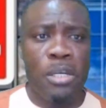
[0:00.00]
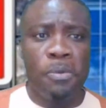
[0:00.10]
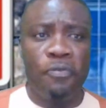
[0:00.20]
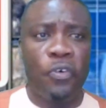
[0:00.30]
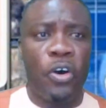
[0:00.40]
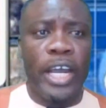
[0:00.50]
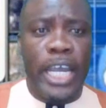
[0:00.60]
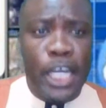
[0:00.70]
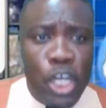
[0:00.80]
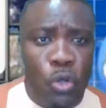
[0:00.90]
for
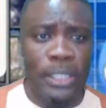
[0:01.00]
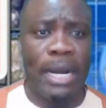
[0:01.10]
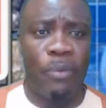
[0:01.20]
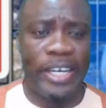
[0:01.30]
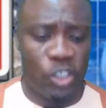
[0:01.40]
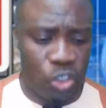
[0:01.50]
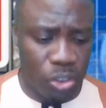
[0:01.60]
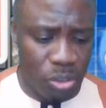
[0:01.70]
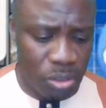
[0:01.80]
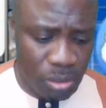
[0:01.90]
a new
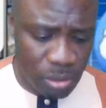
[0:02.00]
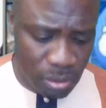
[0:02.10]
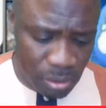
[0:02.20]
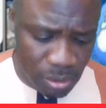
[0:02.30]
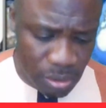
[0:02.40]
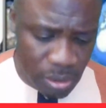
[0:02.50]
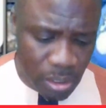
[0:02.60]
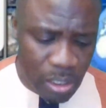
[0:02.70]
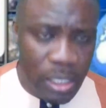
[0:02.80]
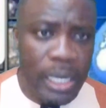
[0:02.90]
direction,
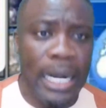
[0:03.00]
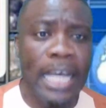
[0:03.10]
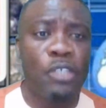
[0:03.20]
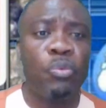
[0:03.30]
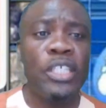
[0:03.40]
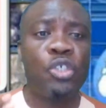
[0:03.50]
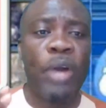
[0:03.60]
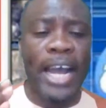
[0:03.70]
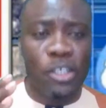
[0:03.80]
and as we try